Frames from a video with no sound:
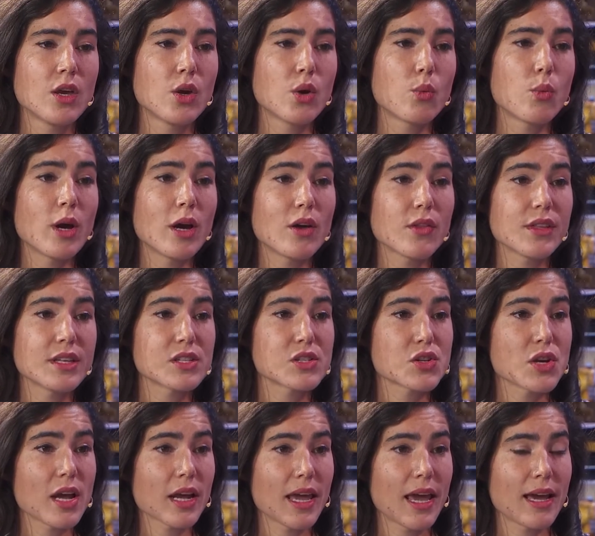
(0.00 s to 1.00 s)
Well, this
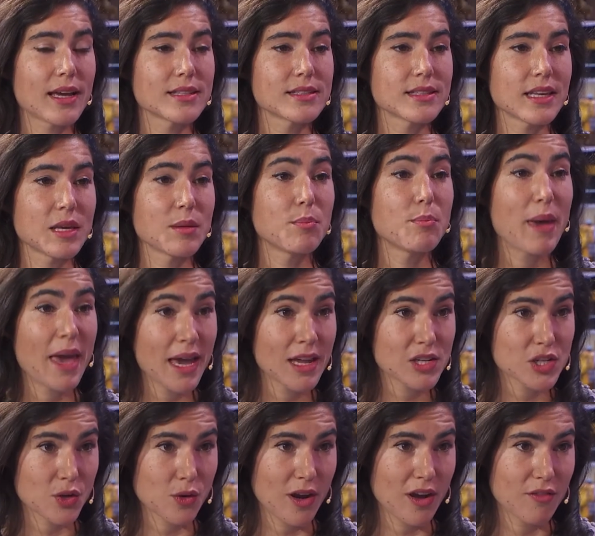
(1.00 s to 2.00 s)
truck has a
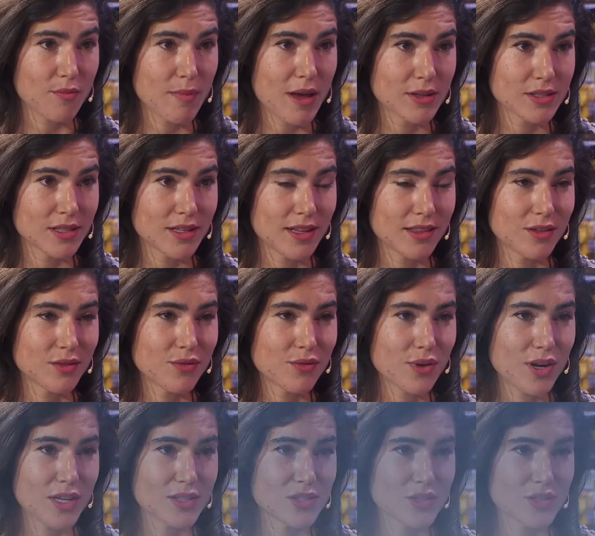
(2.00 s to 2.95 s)
pantograph mounted at the front